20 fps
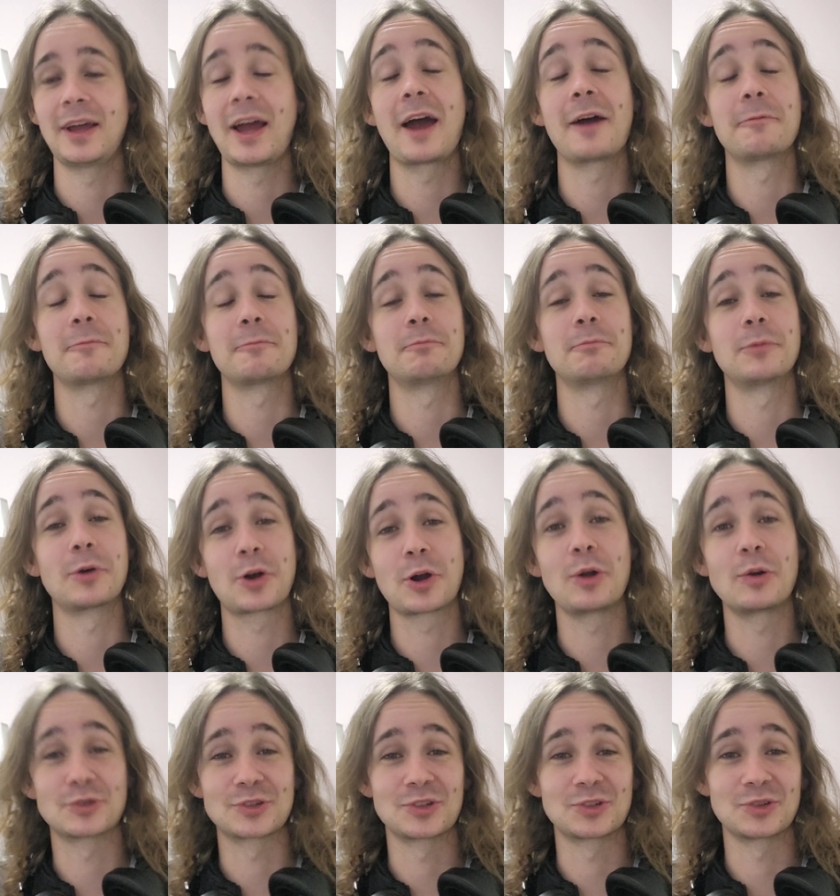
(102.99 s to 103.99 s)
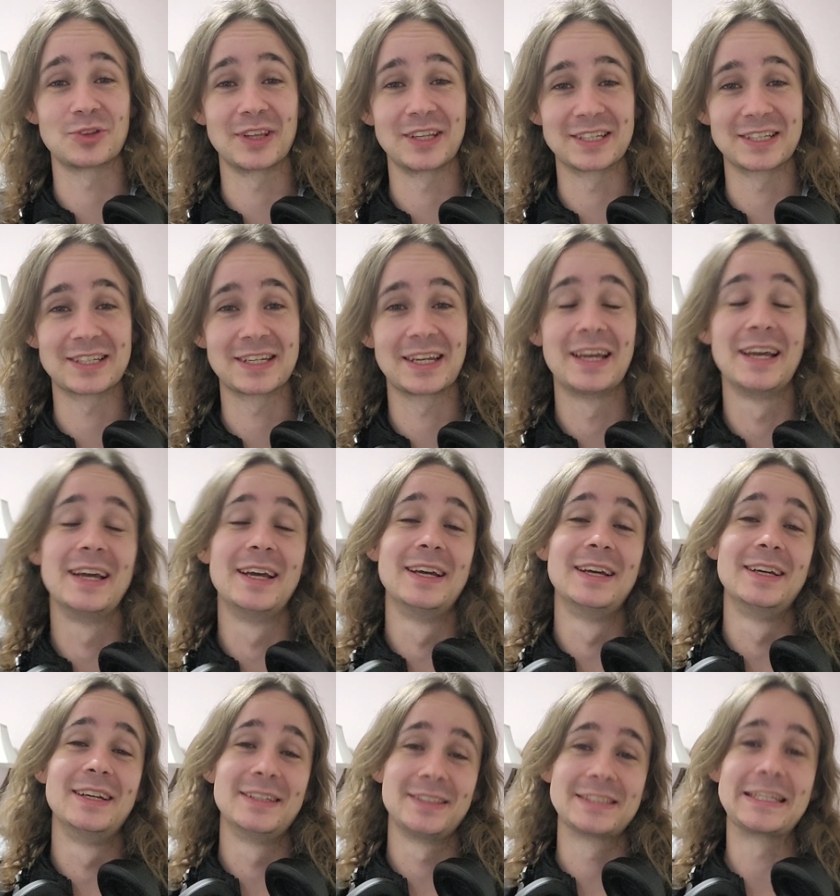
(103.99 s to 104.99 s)
uh, closer to this
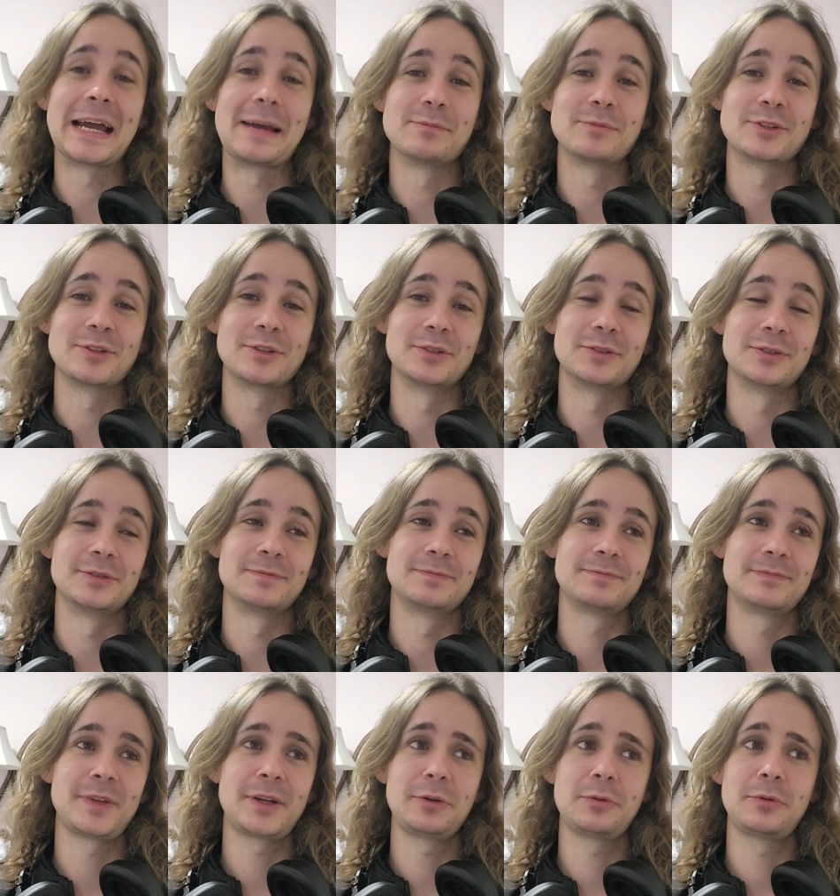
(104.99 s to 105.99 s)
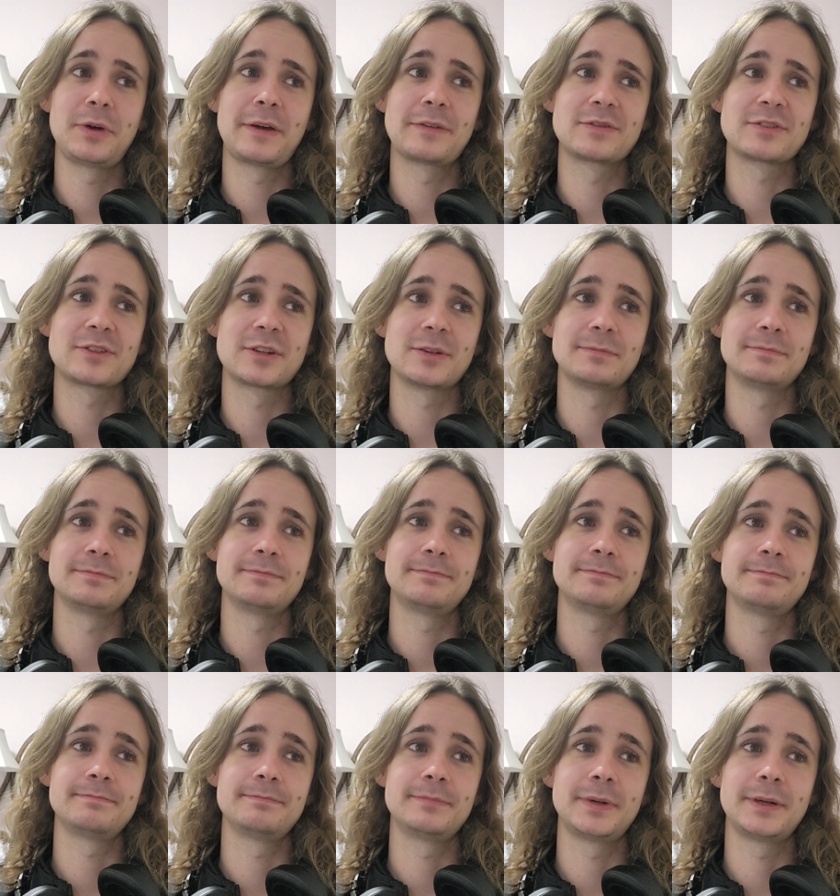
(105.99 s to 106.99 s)
time zone I do have some
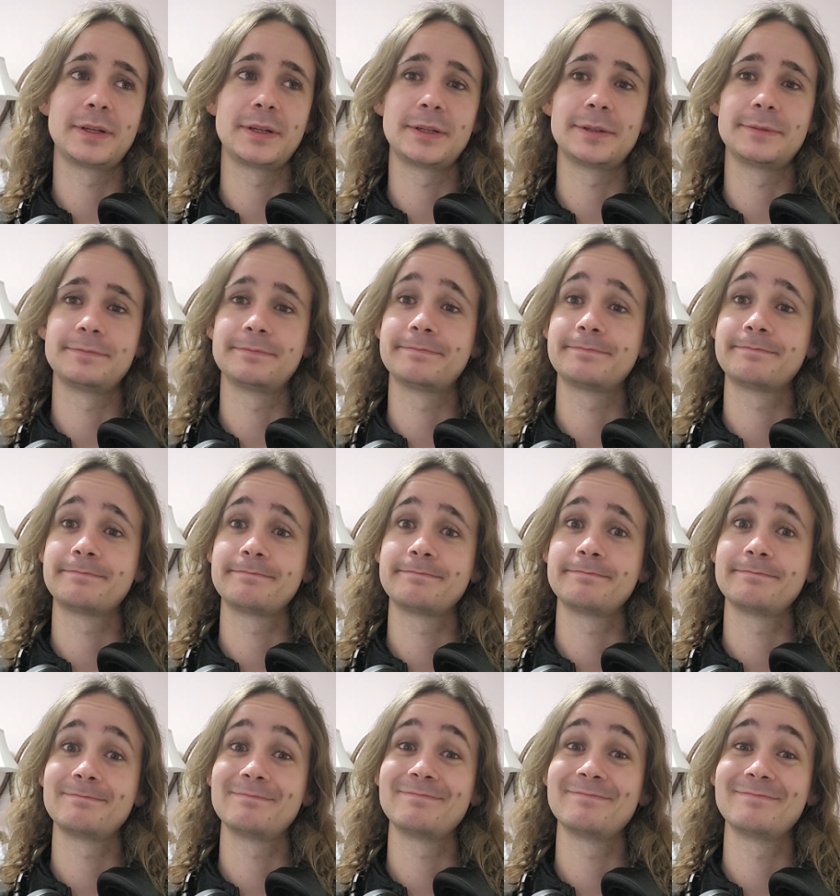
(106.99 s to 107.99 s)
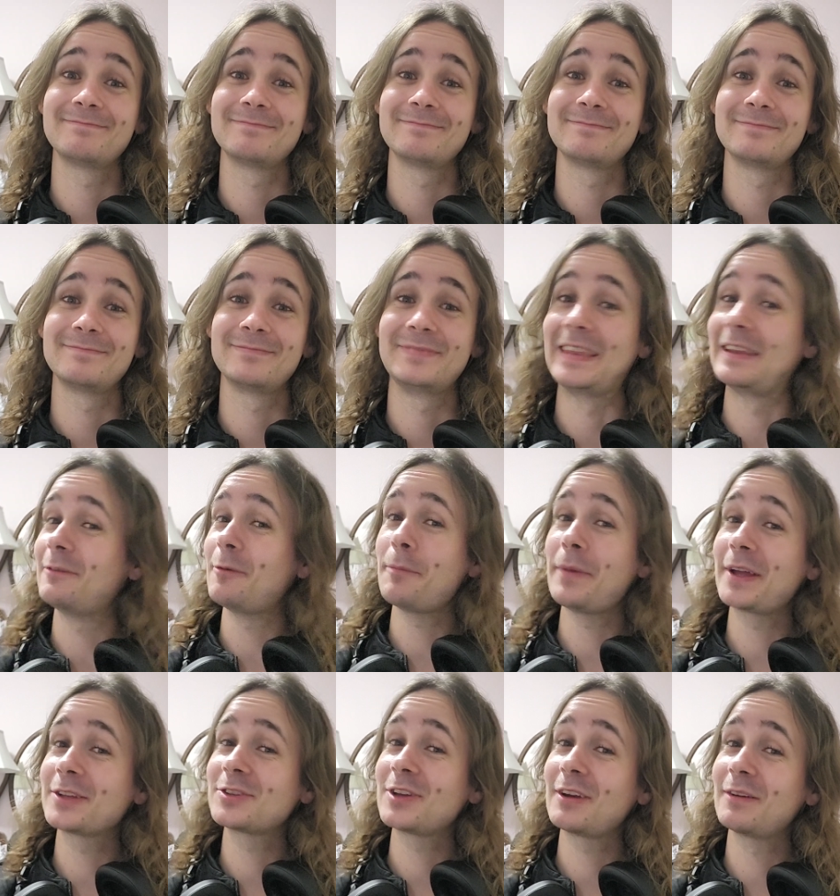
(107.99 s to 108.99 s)
but um, never
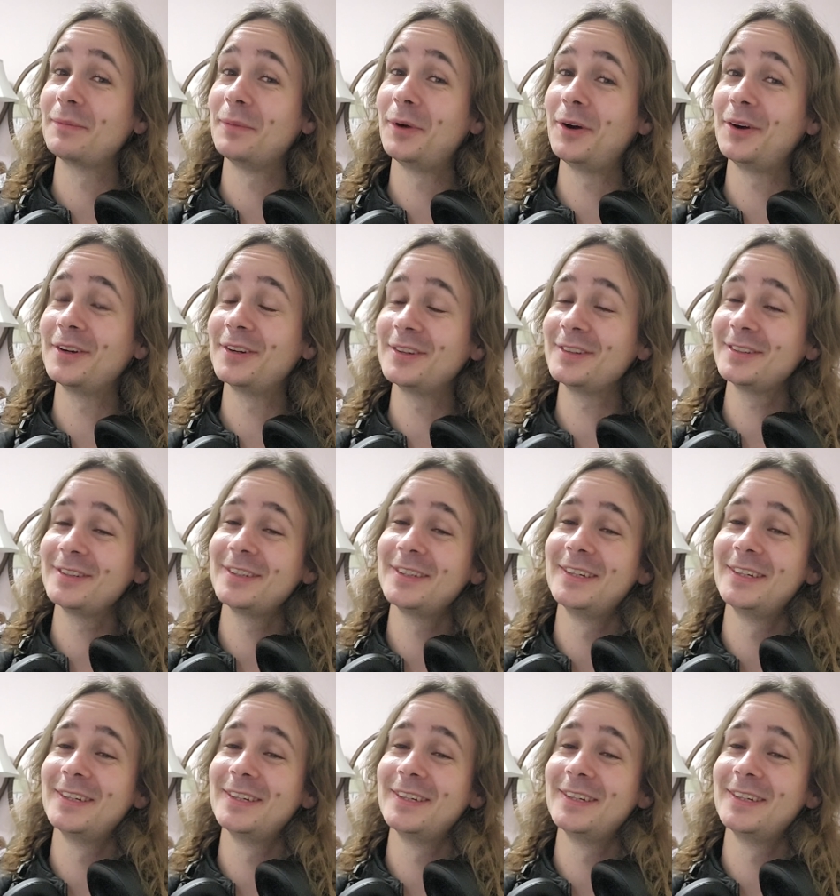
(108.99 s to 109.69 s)
bad to have more